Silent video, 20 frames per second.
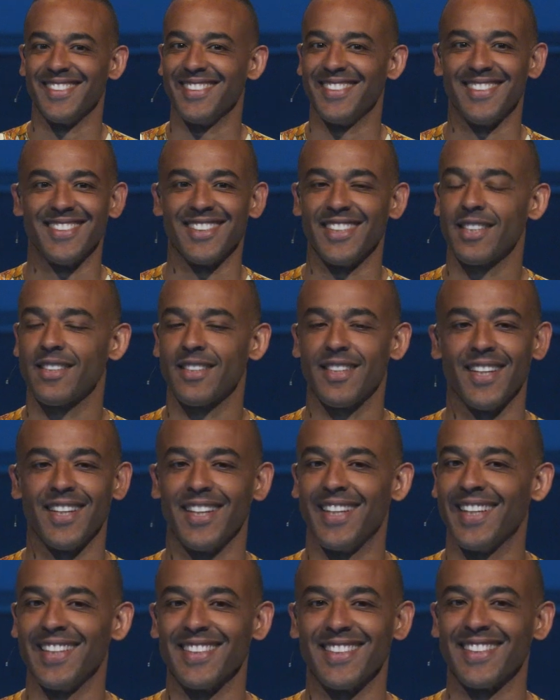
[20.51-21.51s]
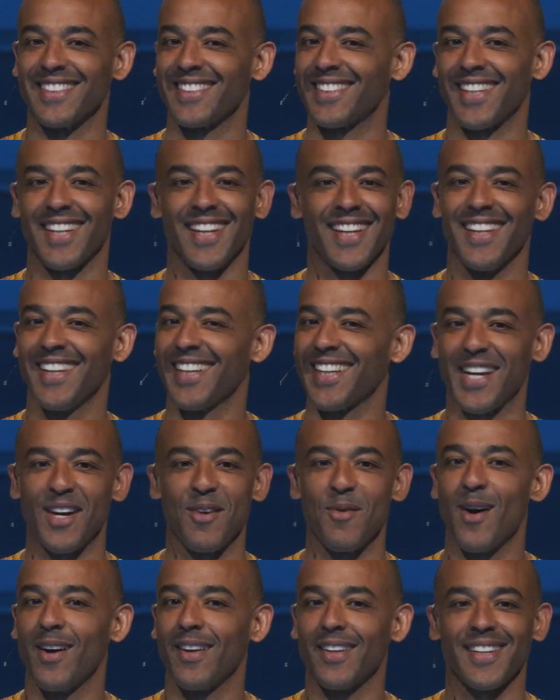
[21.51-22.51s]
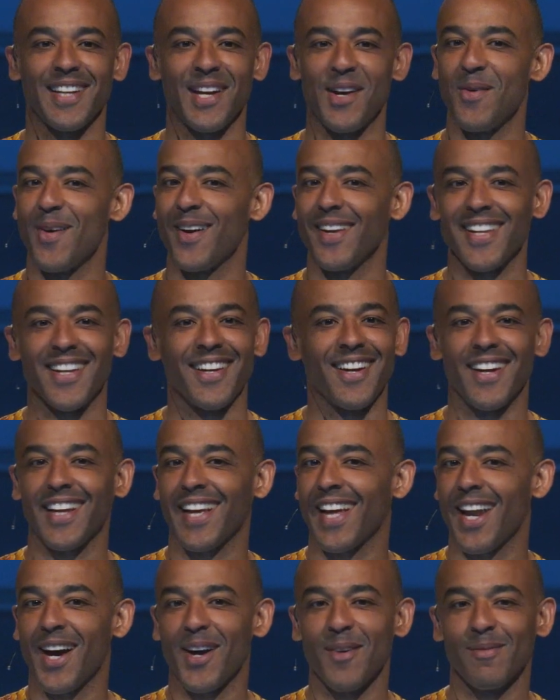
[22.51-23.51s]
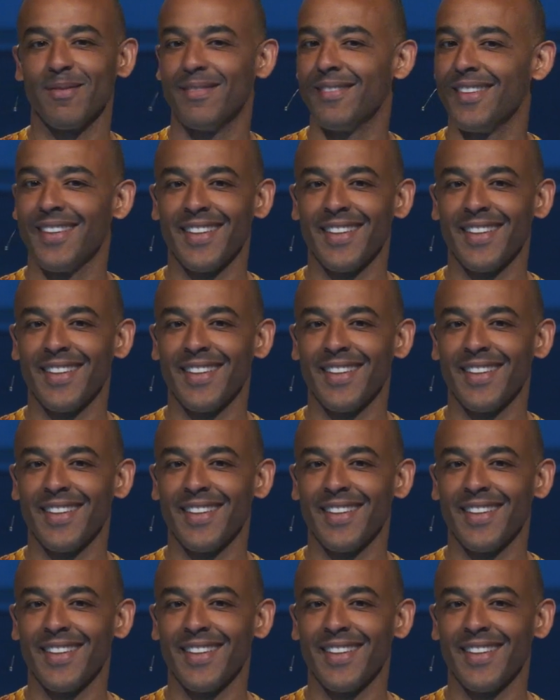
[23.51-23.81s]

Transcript: Just kidding. Come on. You gotta get up.